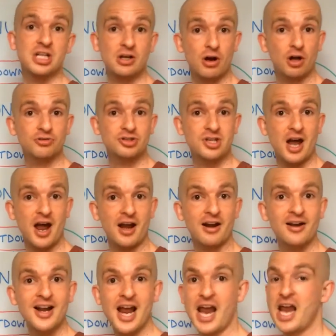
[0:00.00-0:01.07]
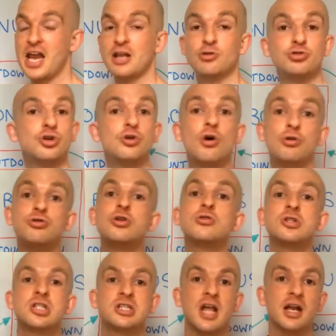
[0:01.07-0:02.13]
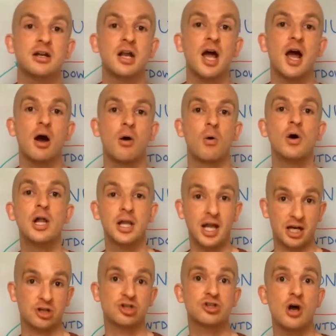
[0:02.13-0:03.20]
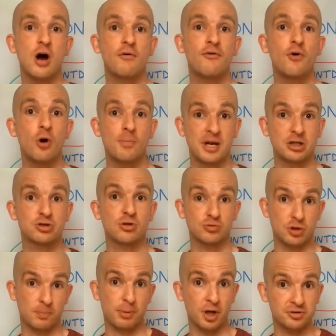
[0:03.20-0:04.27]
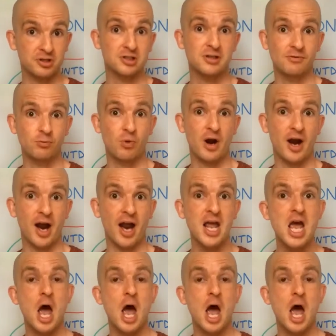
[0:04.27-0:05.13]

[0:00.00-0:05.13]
content, you know, you're going to stand out like a sore thumb in such a positive way.